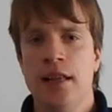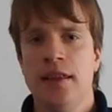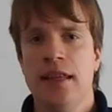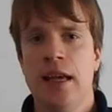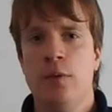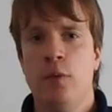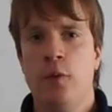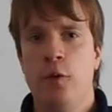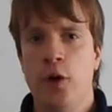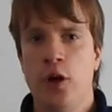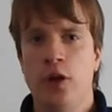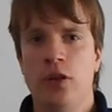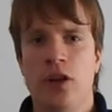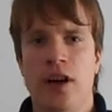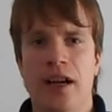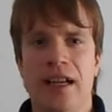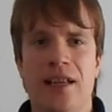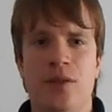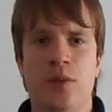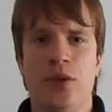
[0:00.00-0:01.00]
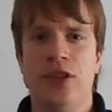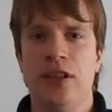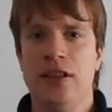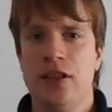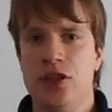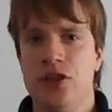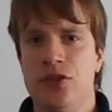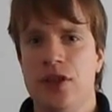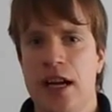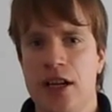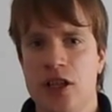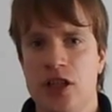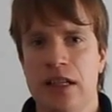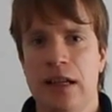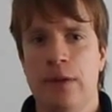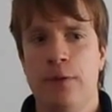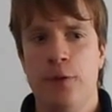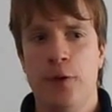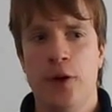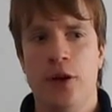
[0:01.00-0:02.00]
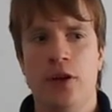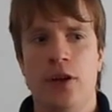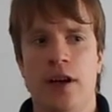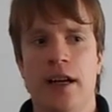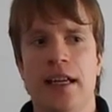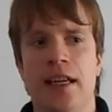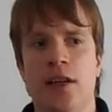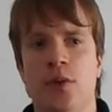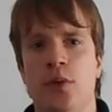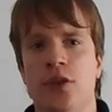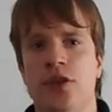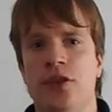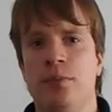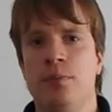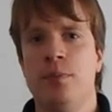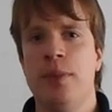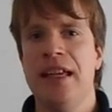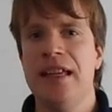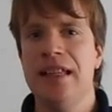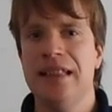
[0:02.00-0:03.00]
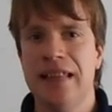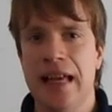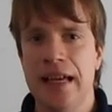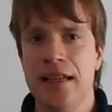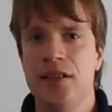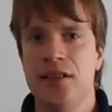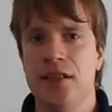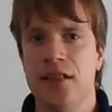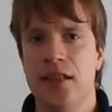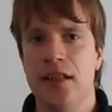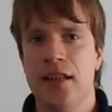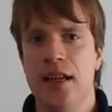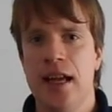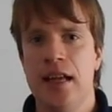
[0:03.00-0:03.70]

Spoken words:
that felt like it was a distraction, that felt like it was being lazy.